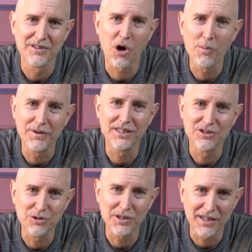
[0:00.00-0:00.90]
open this
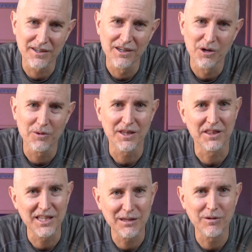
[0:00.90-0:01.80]
new year with the
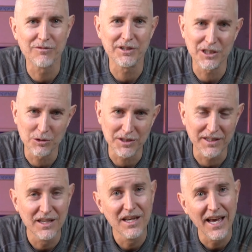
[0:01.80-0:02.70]
theme of reunion.
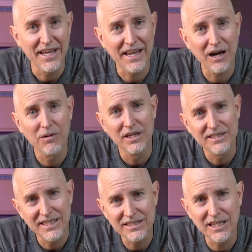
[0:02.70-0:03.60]
And now,
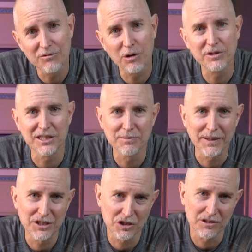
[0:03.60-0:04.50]
Sensei wrote this
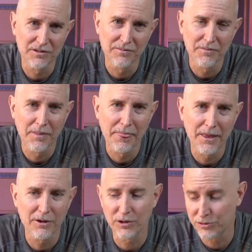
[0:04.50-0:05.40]
picture,
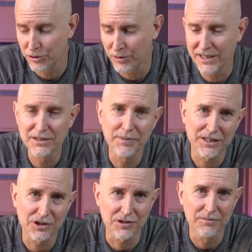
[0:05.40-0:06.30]
or drew his
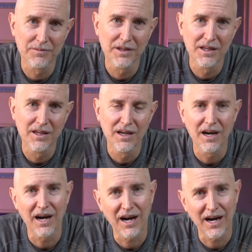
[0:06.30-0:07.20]
picture,
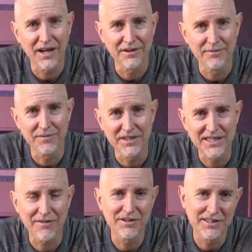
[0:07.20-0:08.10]
on the
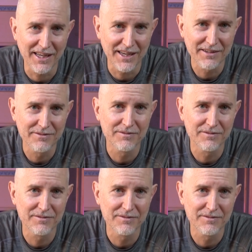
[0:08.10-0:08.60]
7th day